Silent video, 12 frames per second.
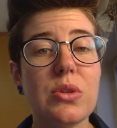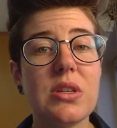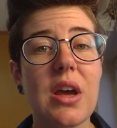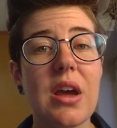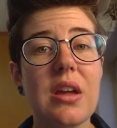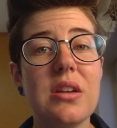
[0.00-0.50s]

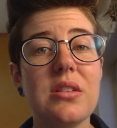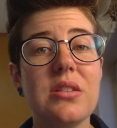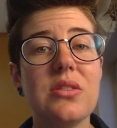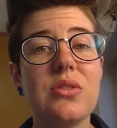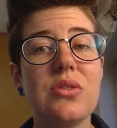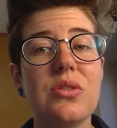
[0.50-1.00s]
sad
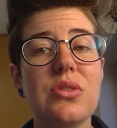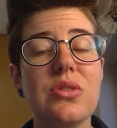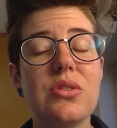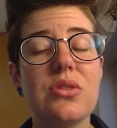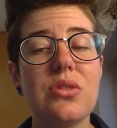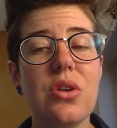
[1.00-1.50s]

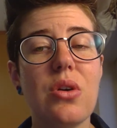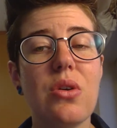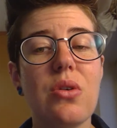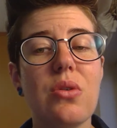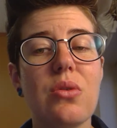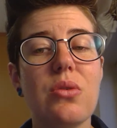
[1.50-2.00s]

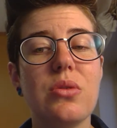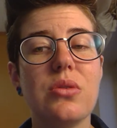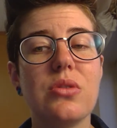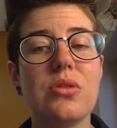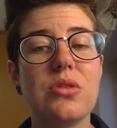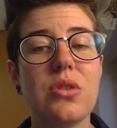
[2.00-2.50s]
so,
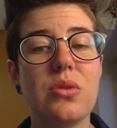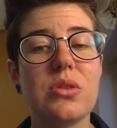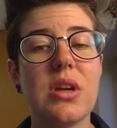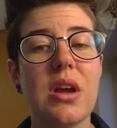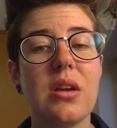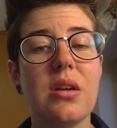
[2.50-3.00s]
so
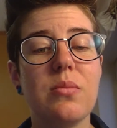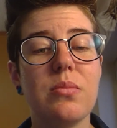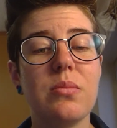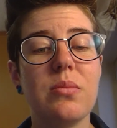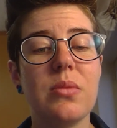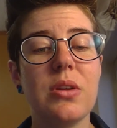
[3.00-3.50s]
sad.
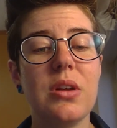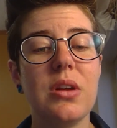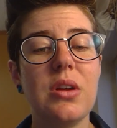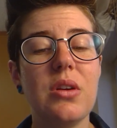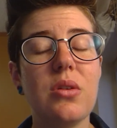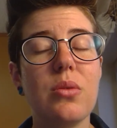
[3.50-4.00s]
I'm
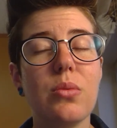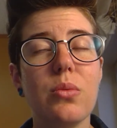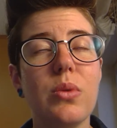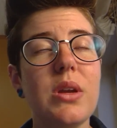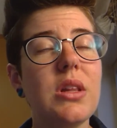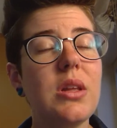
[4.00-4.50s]

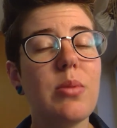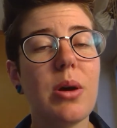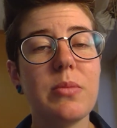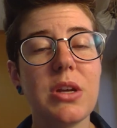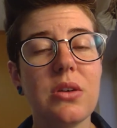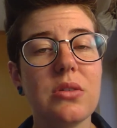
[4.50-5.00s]
really
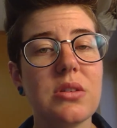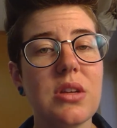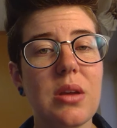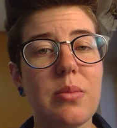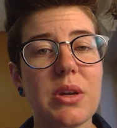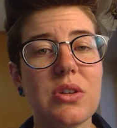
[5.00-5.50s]
bummed I couldn't
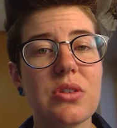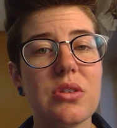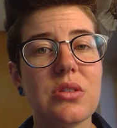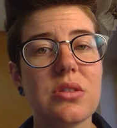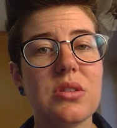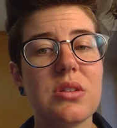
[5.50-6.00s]
take
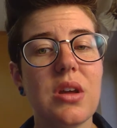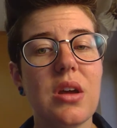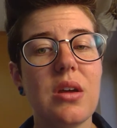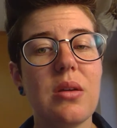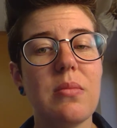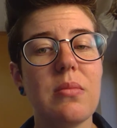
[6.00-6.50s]
pictures.
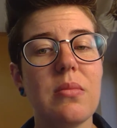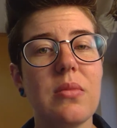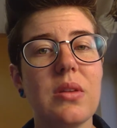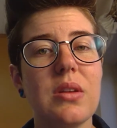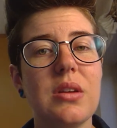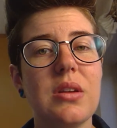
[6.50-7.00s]
I'm,
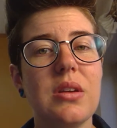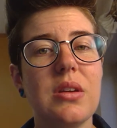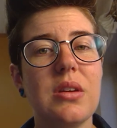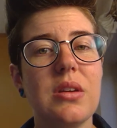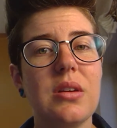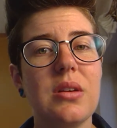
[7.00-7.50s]

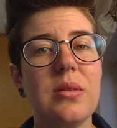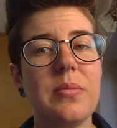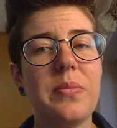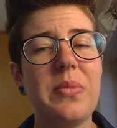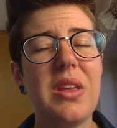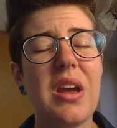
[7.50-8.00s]

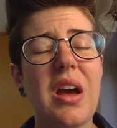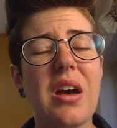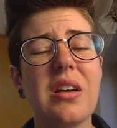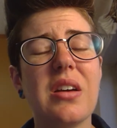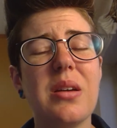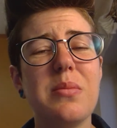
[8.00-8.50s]

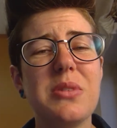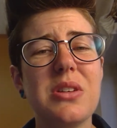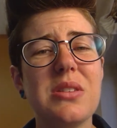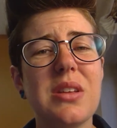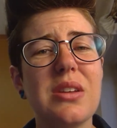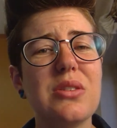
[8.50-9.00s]
yeah, I'm
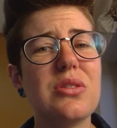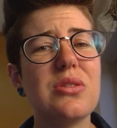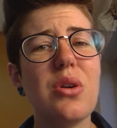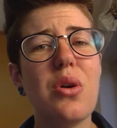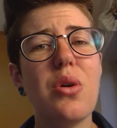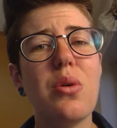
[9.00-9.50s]
just like
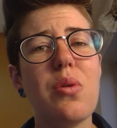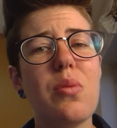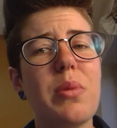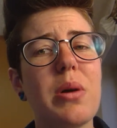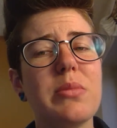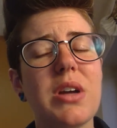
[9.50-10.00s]
so
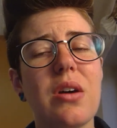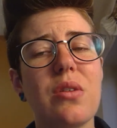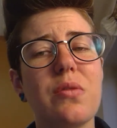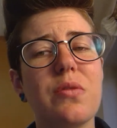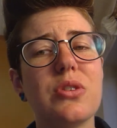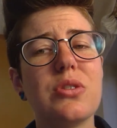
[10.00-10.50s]
bummed
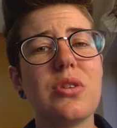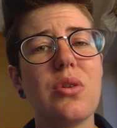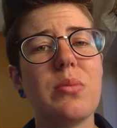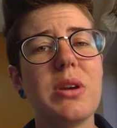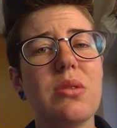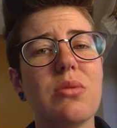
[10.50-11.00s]
out for so
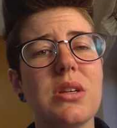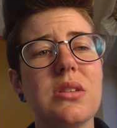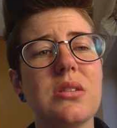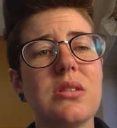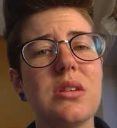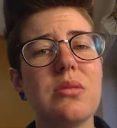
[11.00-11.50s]
many
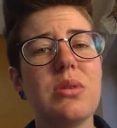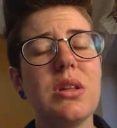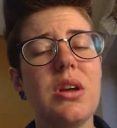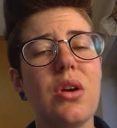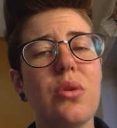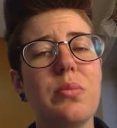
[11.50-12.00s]
reasons. I
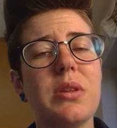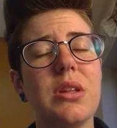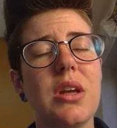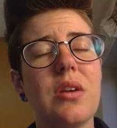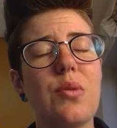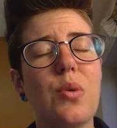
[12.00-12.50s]
really hope that
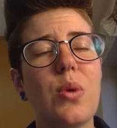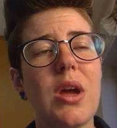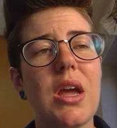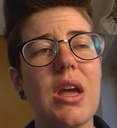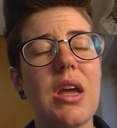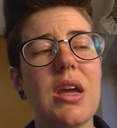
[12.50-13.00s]
they have a
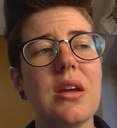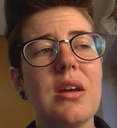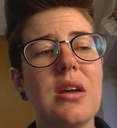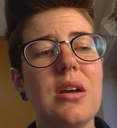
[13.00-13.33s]
way,